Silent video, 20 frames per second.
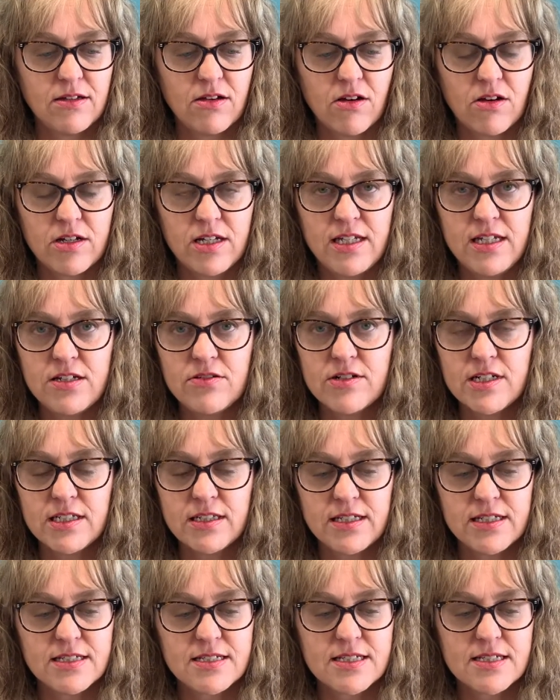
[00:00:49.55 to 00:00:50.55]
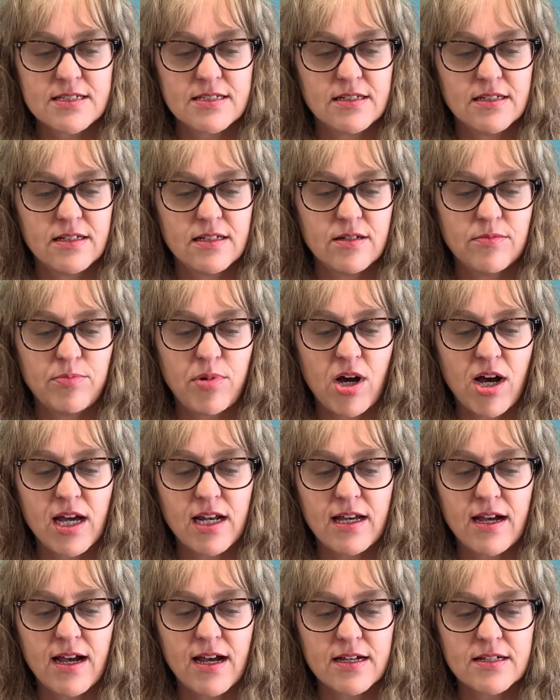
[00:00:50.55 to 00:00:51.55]
On hearing this,
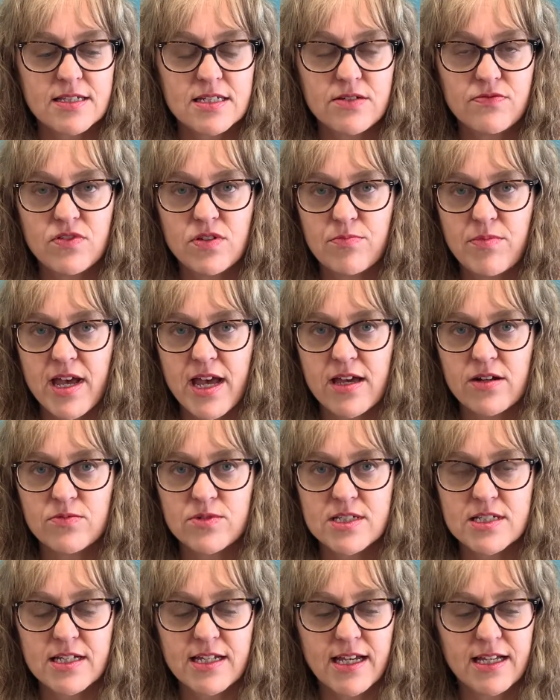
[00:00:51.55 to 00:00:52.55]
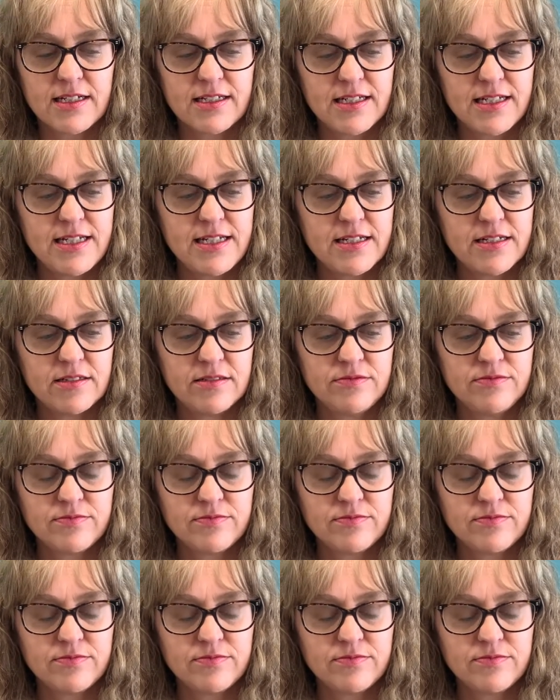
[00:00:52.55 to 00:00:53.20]
Pilate asked if the man was a Galilean.